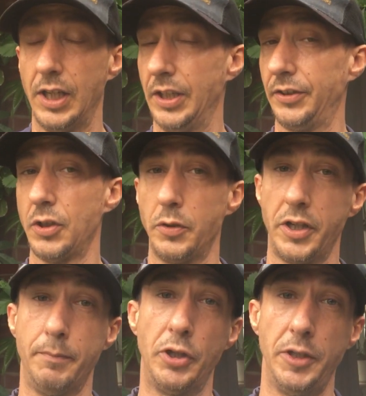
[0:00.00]
So I'm going
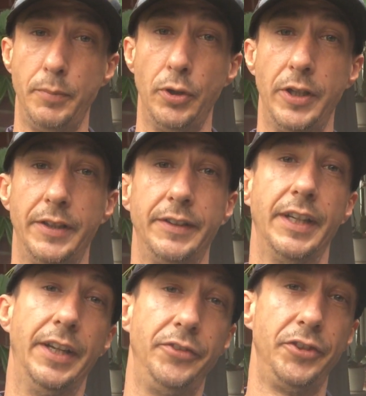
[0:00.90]
to bite the bullet
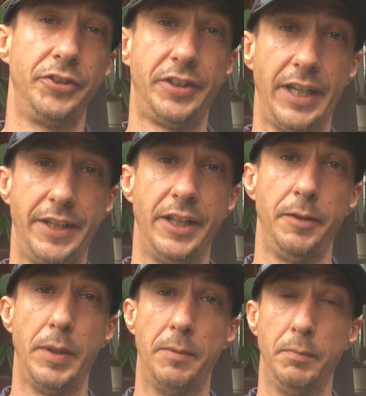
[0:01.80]
and just get another
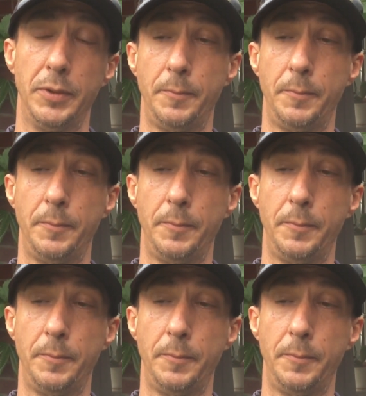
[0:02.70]
pump.